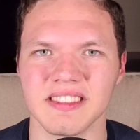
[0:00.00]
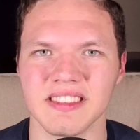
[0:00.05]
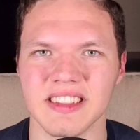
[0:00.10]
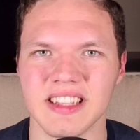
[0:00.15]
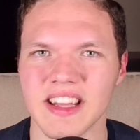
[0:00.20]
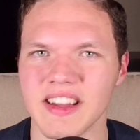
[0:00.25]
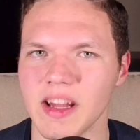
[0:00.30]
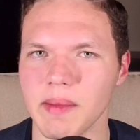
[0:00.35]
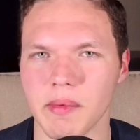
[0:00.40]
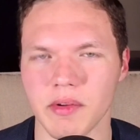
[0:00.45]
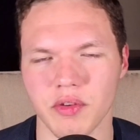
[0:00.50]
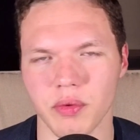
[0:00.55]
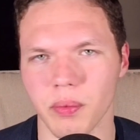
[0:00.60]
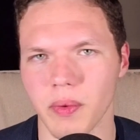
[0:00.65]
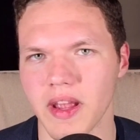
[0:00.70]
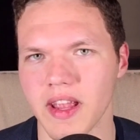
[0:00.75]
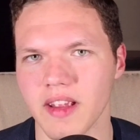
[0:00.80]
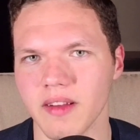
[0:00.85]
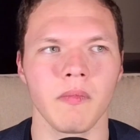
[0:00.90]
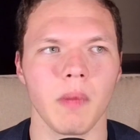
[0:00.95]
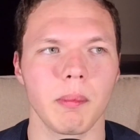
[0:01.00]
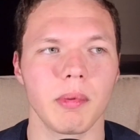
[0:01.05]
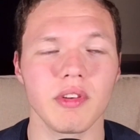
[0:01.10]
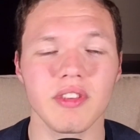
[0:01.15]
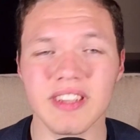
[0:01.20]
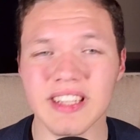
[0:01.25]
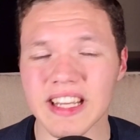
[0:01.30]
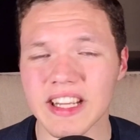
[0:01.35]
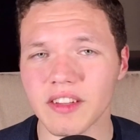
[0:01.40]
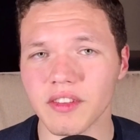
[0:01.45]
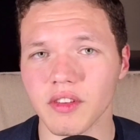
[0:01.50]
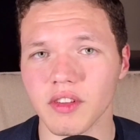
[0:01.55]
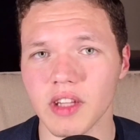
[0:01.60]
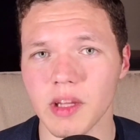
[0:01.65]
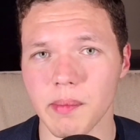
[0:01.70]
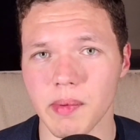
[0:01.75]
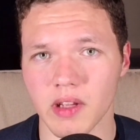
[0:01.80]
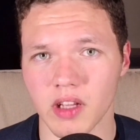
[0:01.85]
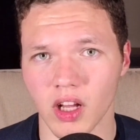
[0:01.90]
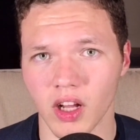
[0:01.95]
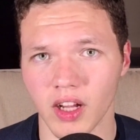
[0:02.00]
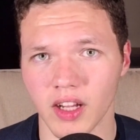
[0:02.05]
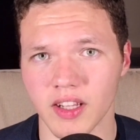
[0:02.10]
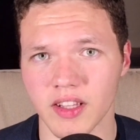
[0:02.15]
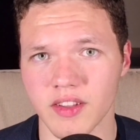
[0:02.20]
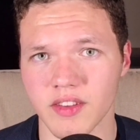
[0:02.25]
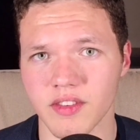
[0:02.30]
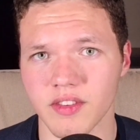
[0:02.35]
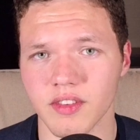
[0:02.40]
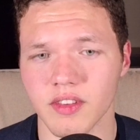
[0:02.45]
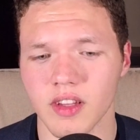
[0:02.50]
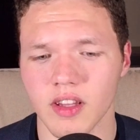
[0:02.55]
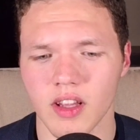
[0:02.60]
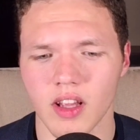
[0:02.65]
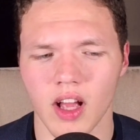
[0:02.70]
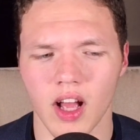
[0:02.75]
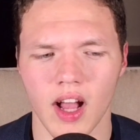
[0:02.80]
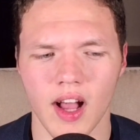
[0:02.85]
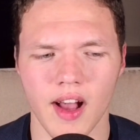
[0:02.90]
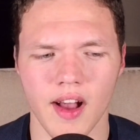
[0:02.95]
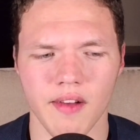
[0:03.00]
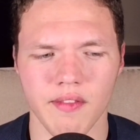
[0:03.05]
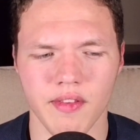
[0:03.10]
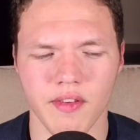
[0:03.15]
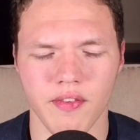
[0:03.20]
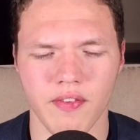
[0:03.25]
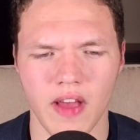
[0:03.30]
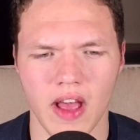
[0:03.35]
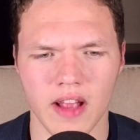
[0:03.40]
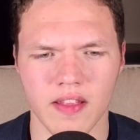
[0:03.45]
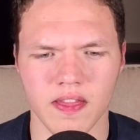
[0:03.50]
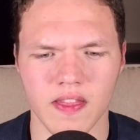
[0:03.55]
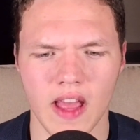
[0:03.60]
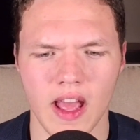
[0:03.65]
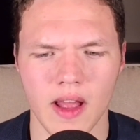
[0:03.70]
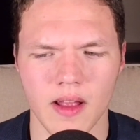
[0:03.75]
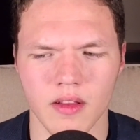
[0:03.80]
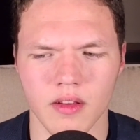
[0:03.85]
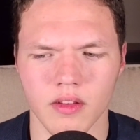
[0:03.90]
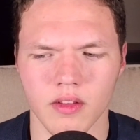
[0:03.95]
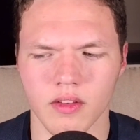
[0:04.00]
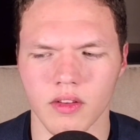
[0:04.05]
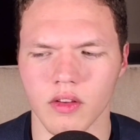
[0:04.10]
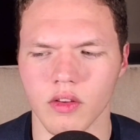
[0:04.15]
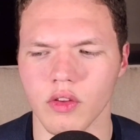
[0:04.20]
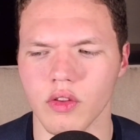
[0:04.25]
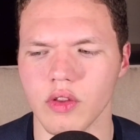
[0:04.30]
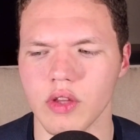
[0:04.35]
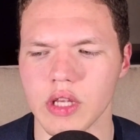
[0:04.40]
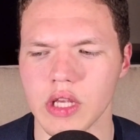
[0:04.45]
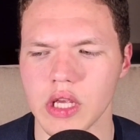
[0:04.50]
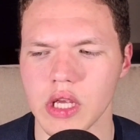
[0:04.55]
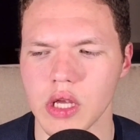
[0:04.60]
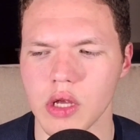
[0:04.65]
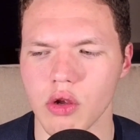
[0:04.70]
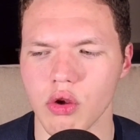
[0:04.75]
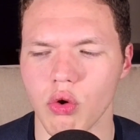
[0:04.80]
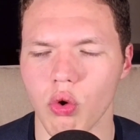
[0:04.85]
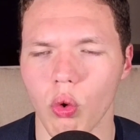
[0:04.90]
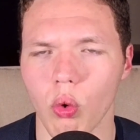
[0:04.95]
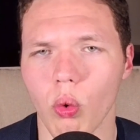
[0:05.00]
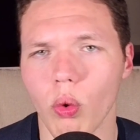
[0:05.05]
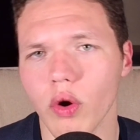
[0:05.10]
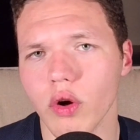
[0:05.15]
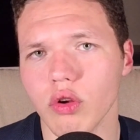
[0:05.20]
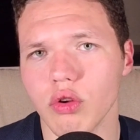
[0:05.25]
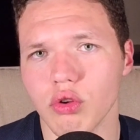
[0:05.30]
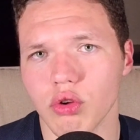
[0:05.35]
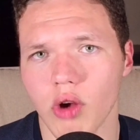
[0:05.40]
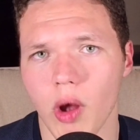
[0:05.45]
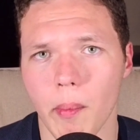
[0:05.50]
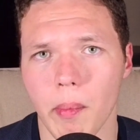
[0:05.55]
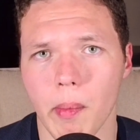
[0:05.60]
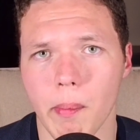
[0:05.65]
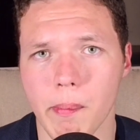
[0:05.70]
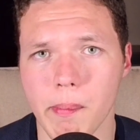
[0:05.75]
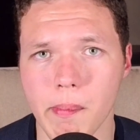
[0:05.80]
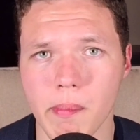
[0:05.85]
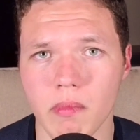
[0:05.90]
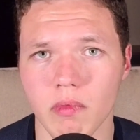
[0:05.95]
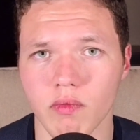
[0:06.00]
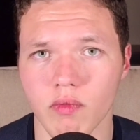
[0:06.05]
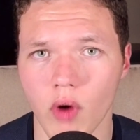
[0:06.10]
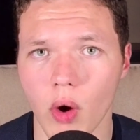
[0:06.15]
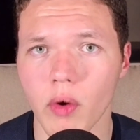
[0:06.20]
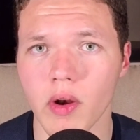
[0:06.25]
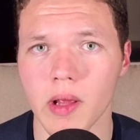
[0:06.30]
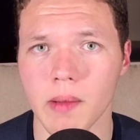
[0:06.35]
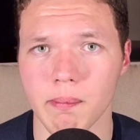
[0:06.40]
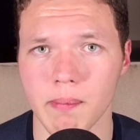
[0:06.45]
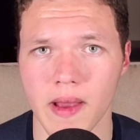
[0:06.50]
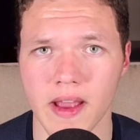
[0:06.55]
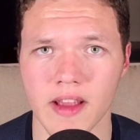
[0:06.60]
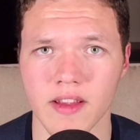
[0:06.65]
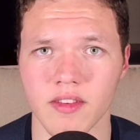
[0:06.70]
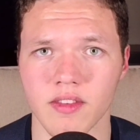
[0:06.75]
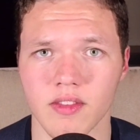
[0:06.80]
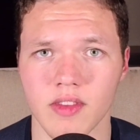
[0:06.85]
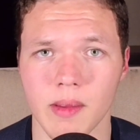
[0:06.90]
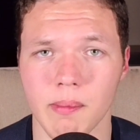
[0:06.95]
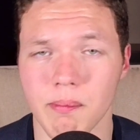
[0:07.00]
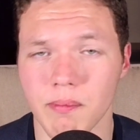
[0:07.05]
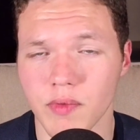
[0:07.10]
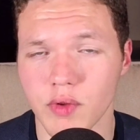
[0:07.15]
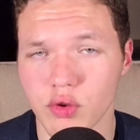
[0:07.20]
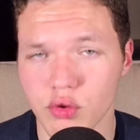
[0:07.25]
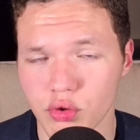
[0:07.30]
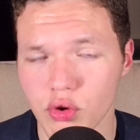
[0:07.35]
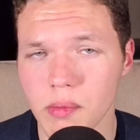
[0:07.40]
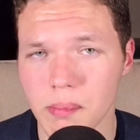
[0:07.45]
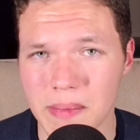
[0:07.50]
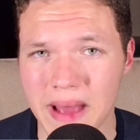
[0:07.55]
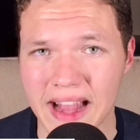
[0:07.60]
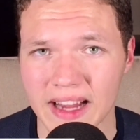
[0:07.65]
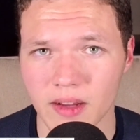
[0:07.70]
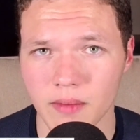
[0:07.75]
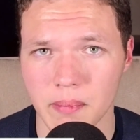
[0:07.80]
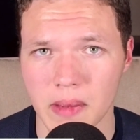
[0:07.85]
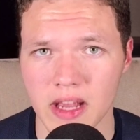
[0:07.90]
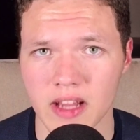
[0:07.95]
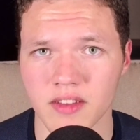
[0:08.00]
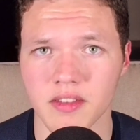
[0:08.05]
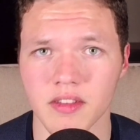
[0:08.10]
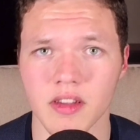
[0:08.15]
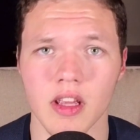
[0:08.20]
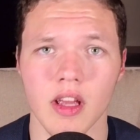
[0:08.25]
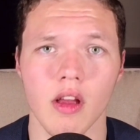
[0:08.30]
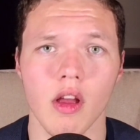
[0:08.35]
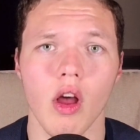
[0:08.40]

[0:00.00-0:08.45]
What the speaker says: get that much weight, particularly because of the fact that the core Trump voting base, the true MAGA base,